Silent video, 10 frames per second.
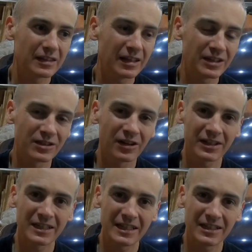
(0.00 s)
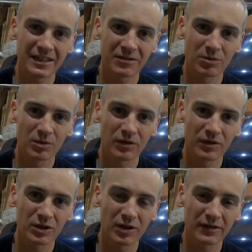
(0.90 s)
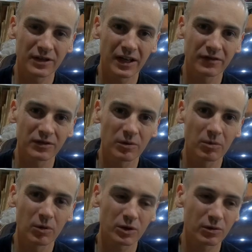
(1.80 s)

it's not as easy as removing the drive shafts from a Porsche,